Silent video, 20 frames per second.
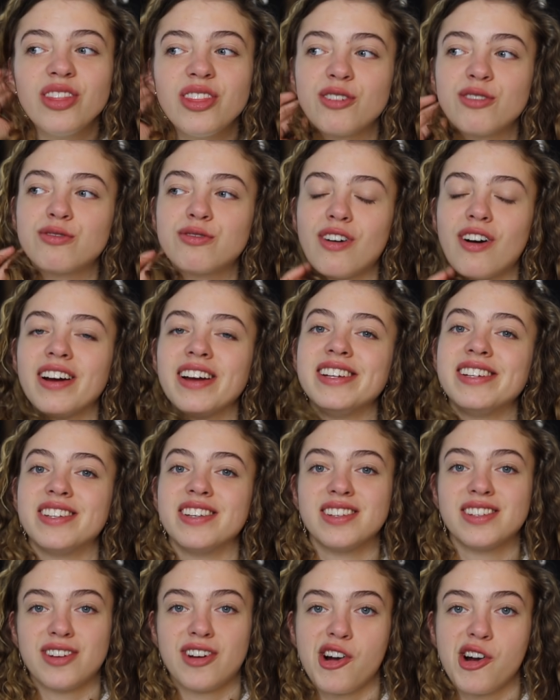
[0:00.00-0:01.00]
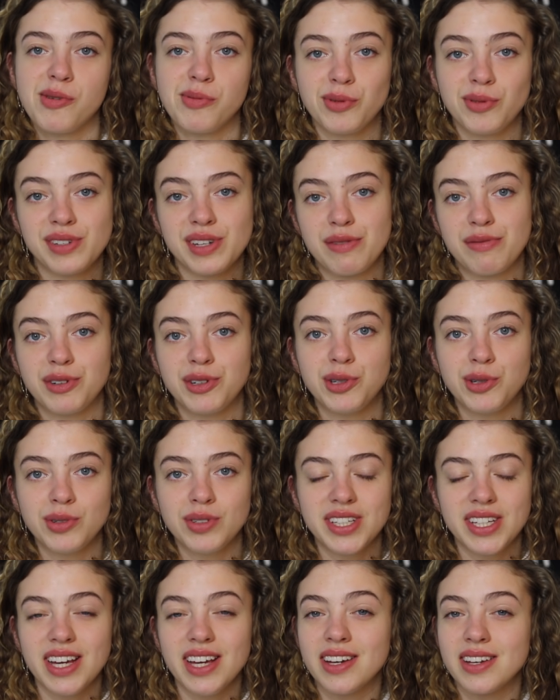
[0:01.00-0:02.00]
the right desirable
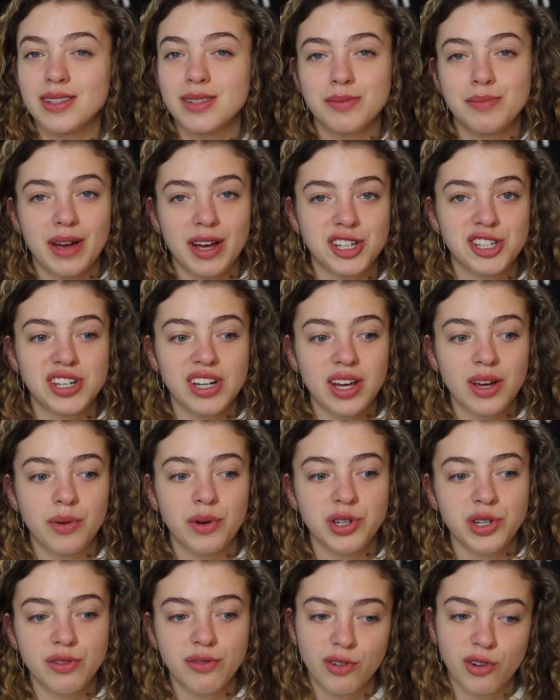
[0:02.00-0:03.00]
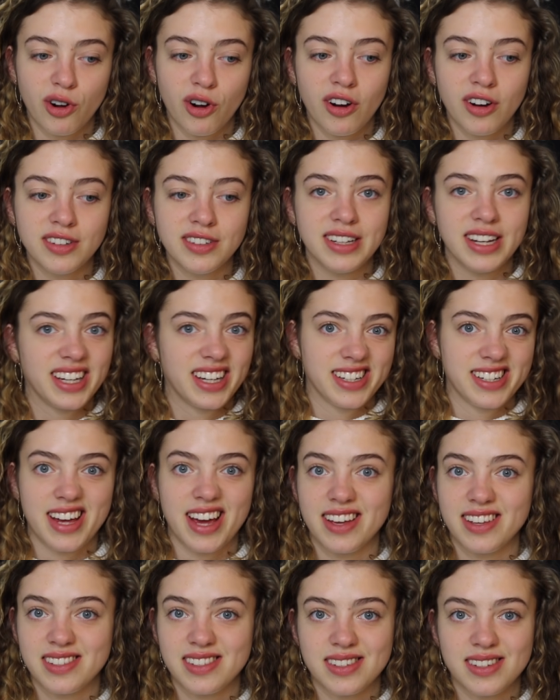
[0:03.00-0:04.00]
difficulty, especially when you've got like a
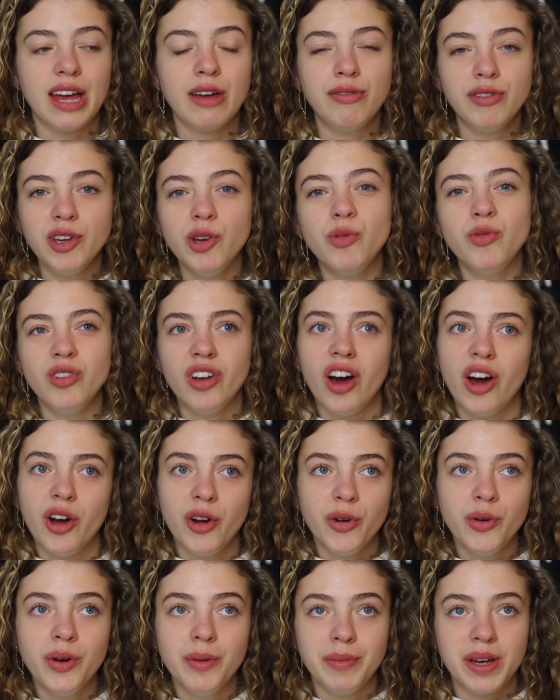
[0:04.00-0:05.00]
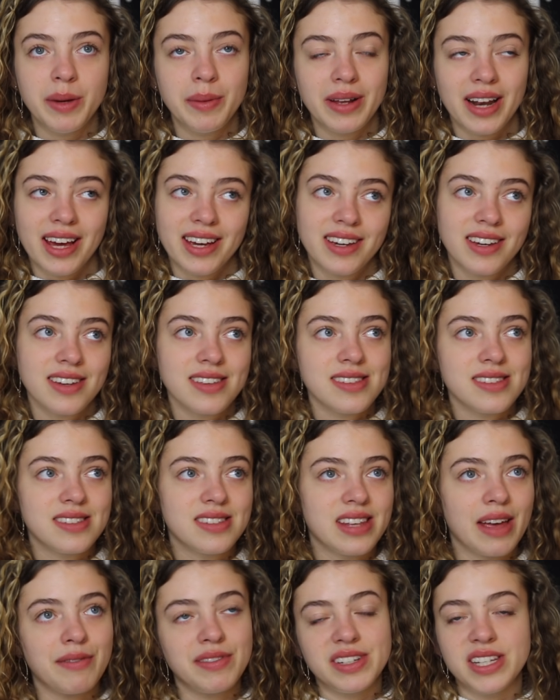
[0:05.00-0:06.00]
test. If you know maybe like
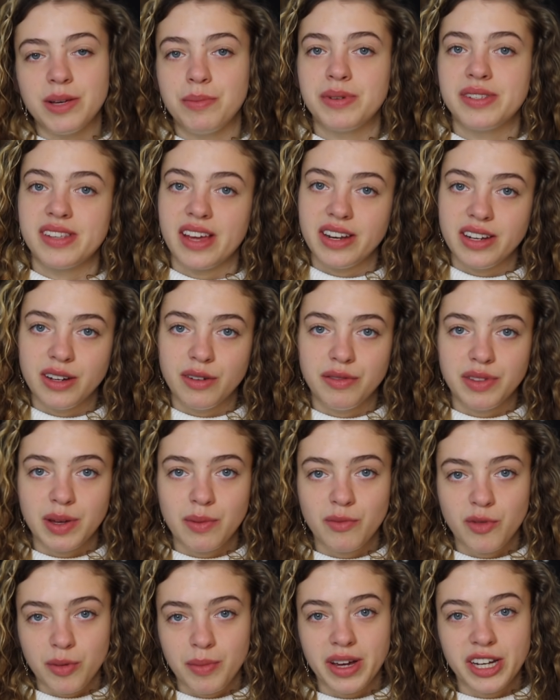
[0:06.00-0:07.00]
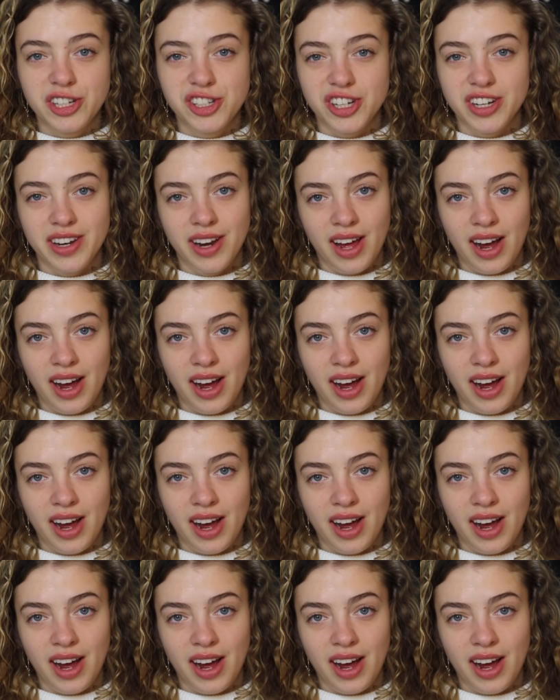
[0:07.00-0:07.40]
70% of the information